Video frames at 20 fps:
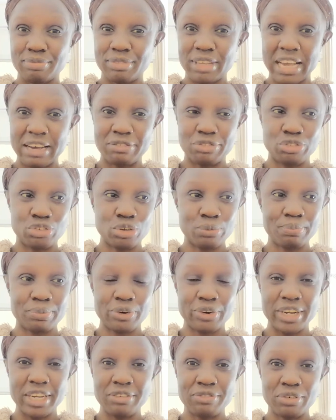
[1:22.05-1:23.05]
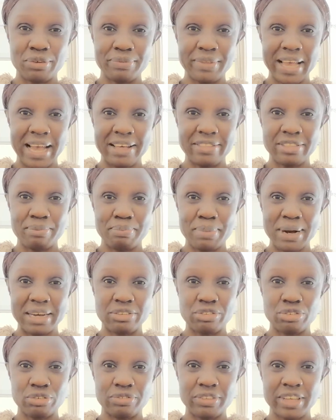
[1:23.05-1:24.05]
They have stopped rain from the other
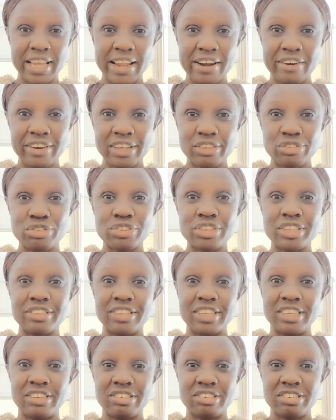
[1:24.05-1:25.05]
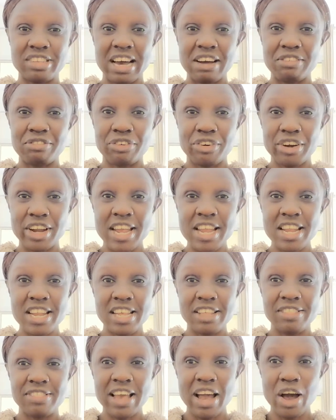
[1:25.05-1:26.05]
parts of the area so that they just have
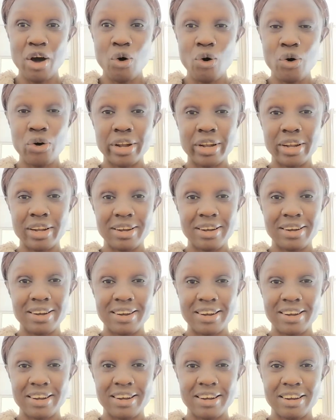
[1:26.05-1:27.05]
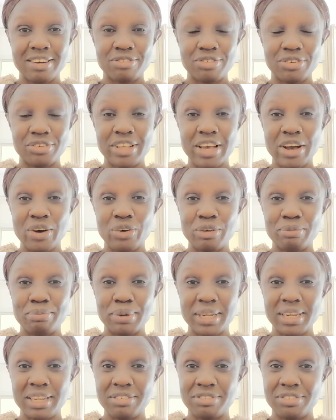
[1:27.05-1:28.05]
rain in their own, for their own
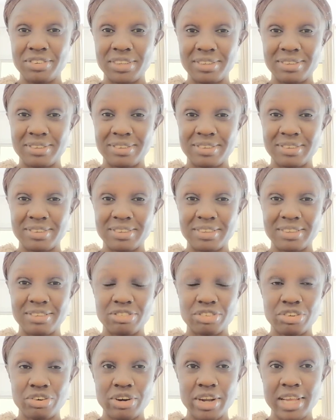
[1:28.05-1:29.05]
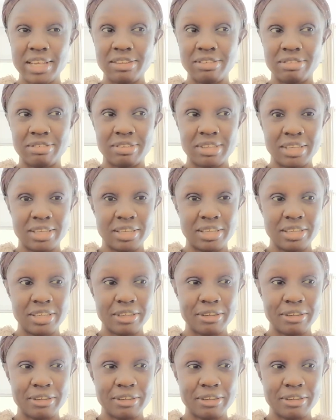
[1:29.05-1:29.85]
benefit. It's crazy.